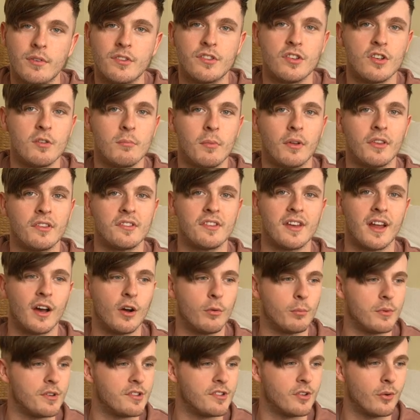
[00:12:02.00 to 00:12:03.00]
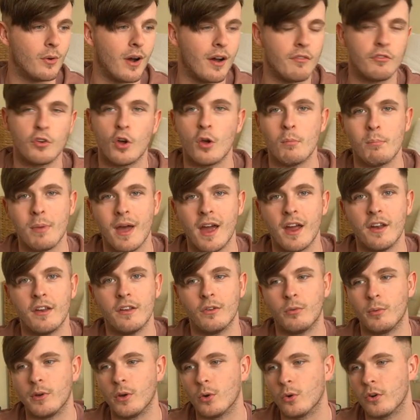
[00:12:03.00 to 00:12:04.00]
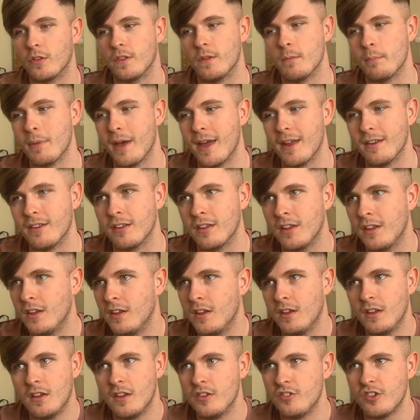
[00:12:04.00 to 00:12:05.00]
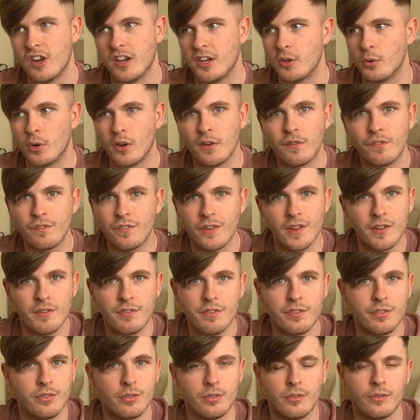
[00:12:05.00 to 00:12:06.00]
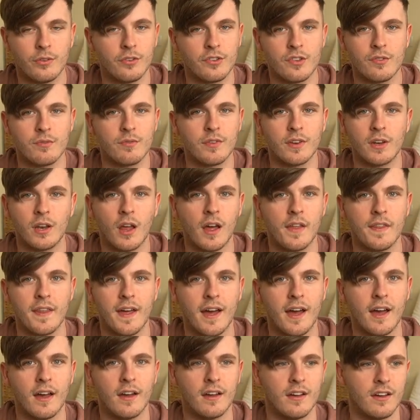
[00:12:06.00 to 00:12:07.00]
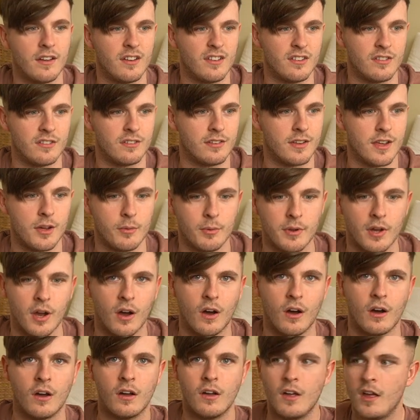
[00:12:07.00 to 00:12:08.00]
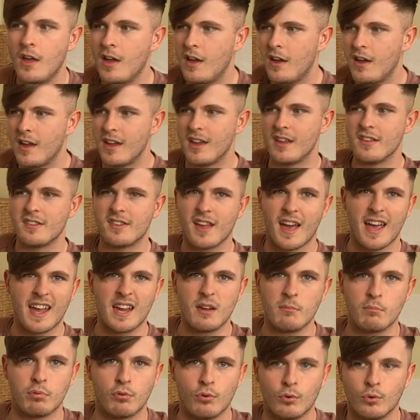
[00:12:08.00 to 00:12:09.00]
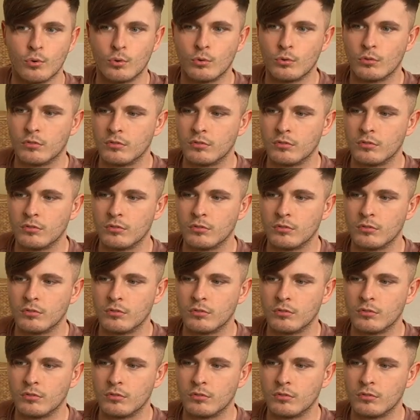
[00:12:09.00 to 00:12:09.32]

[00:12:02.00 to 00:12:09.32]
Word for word: two months now and we still have no bed. We ordered the bed January fifth or something like that, and here we are, it's April